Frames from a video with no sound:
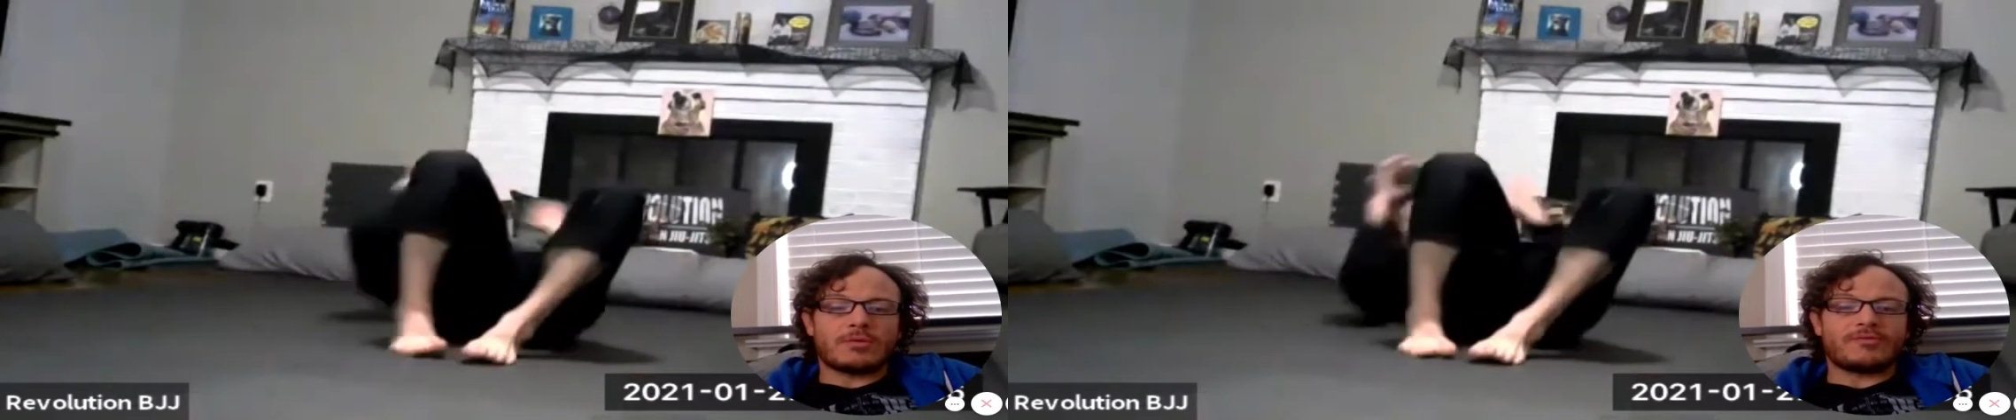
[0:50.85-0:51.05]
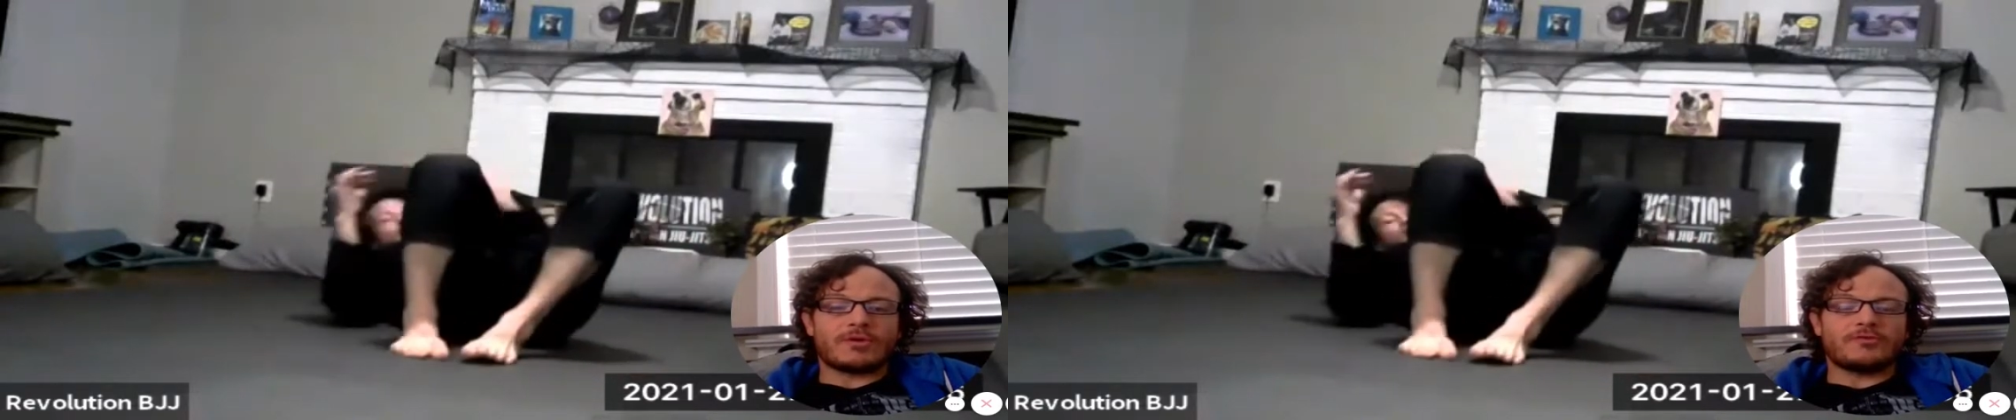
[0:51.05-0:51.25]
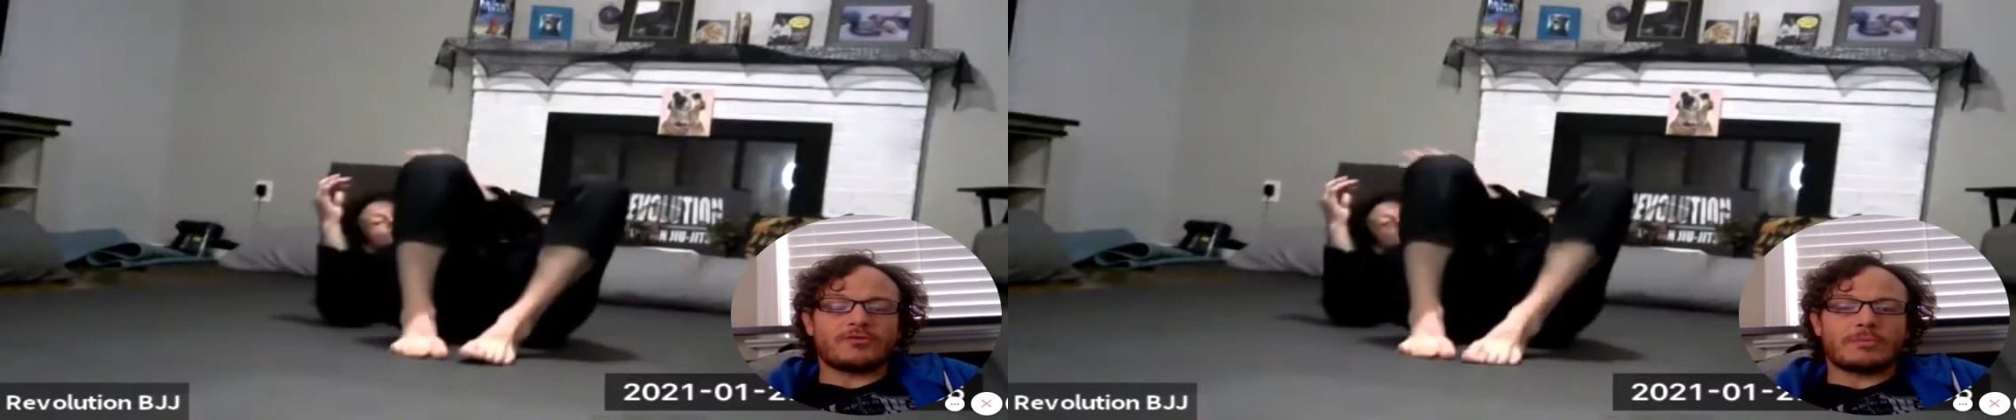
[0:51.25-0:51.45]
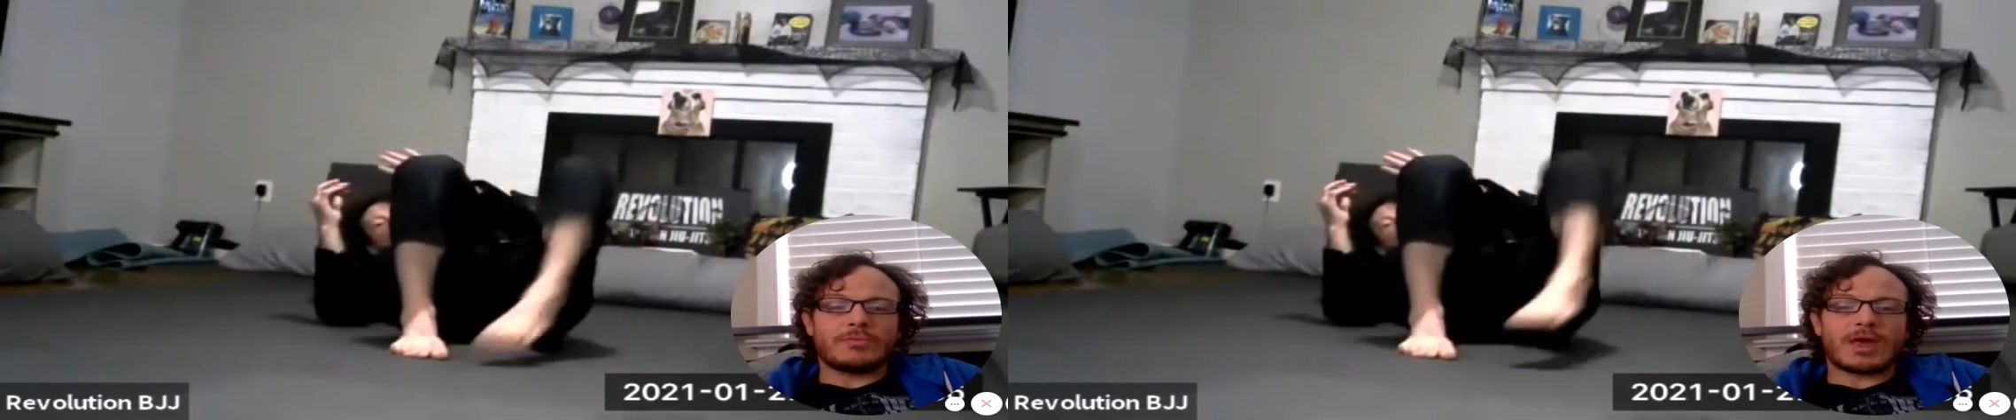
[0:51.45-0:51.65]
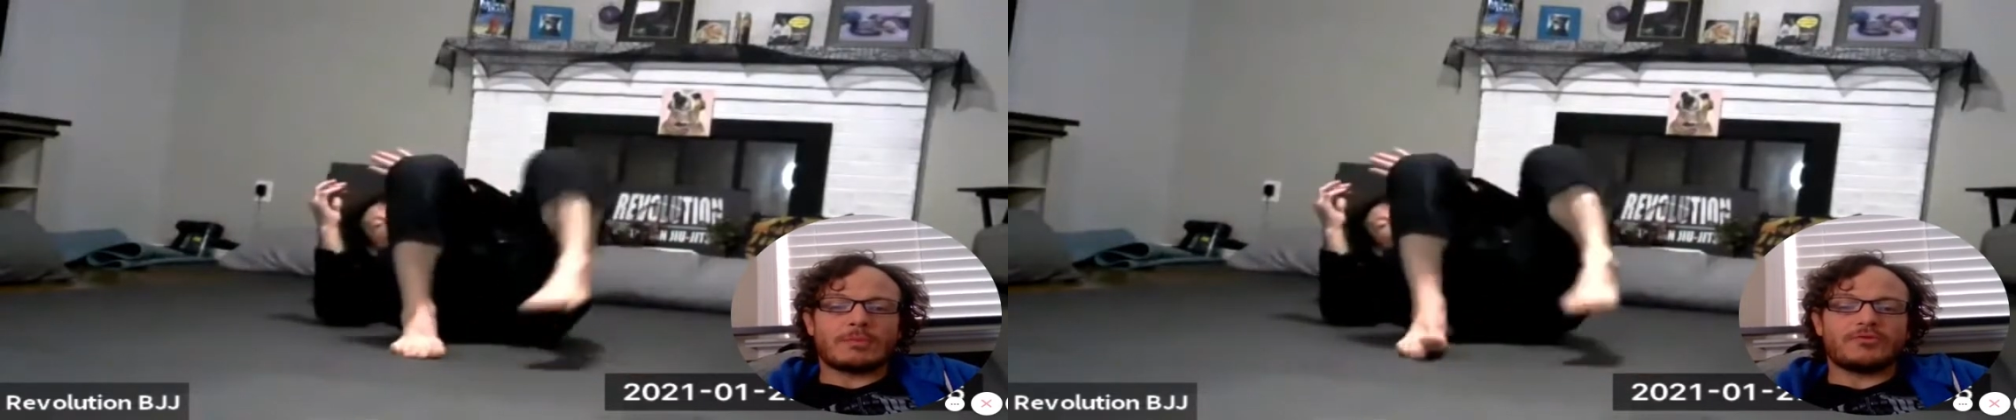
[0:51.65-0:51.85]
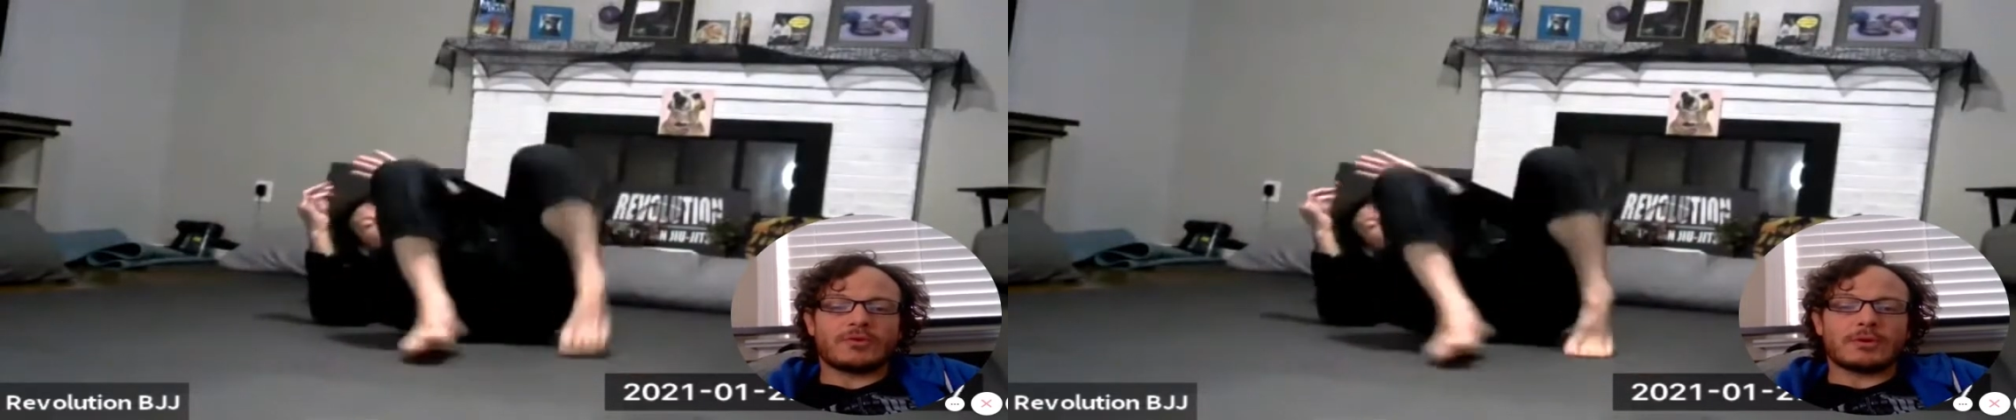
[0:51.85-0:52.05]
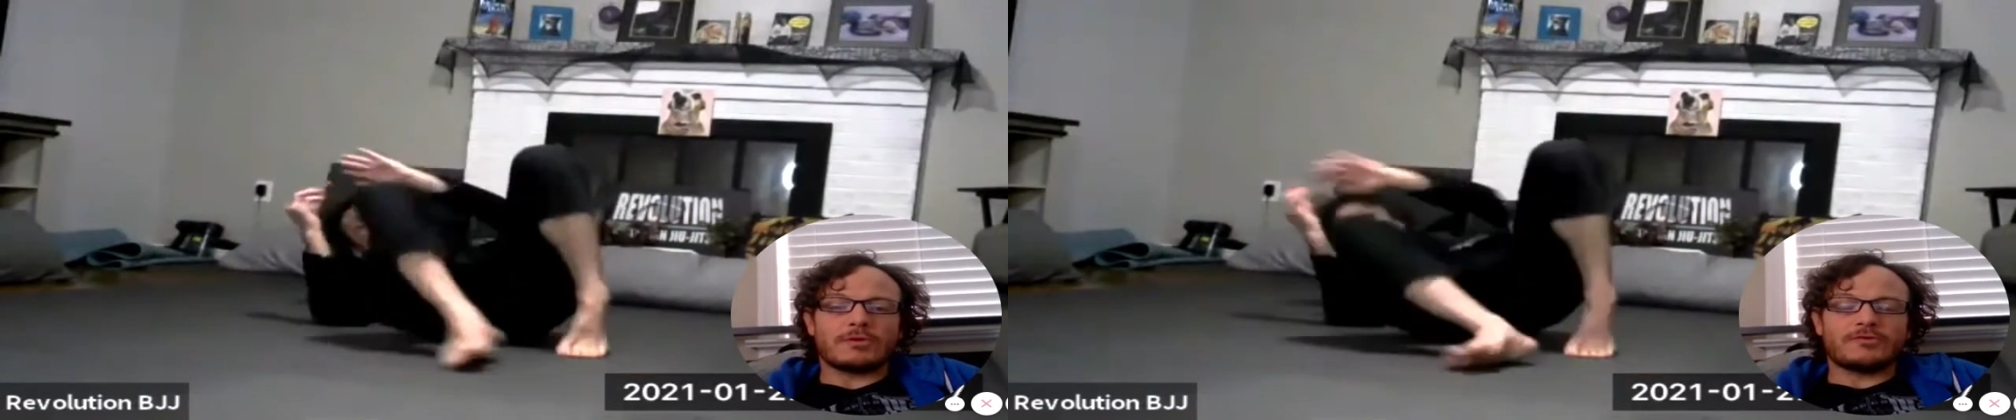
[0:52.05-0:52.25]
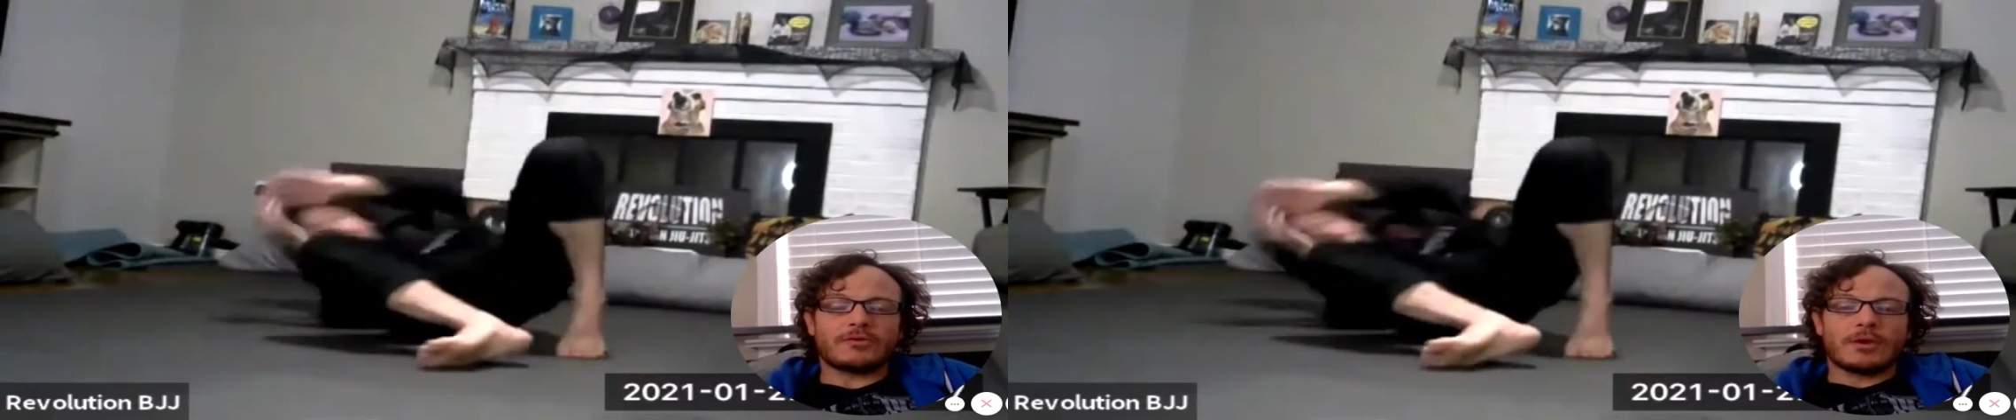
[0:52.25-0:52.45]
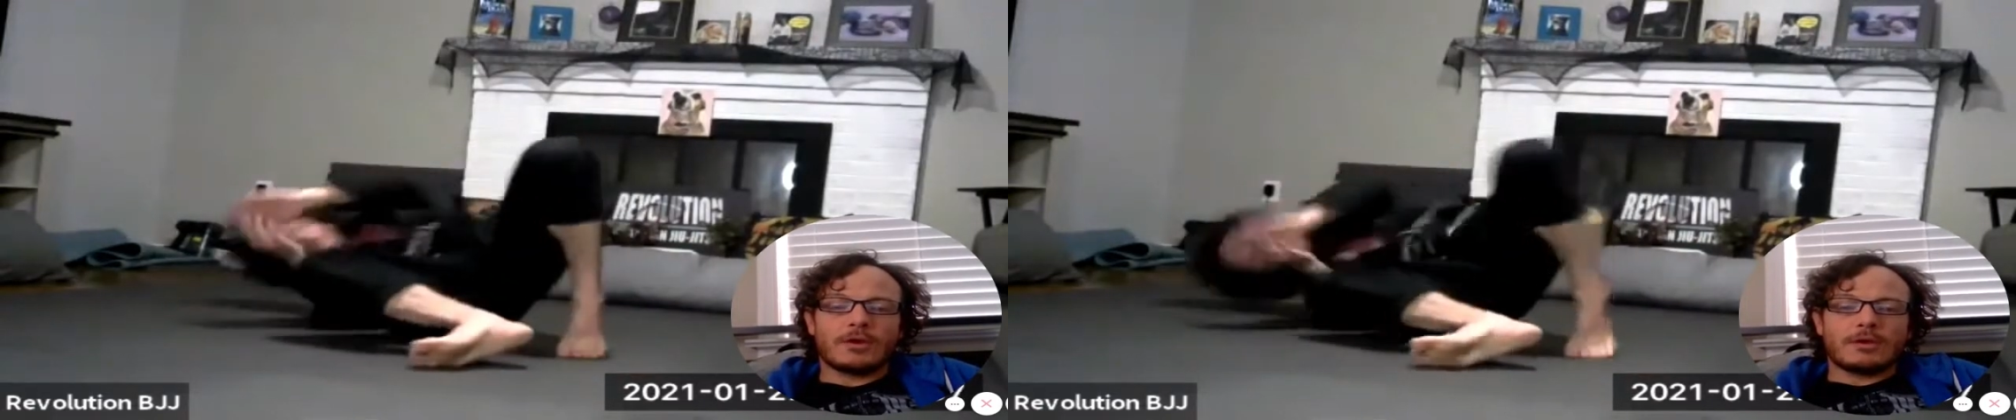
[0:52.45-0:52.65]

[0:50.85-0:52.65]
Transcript: reverse shrimp type drills,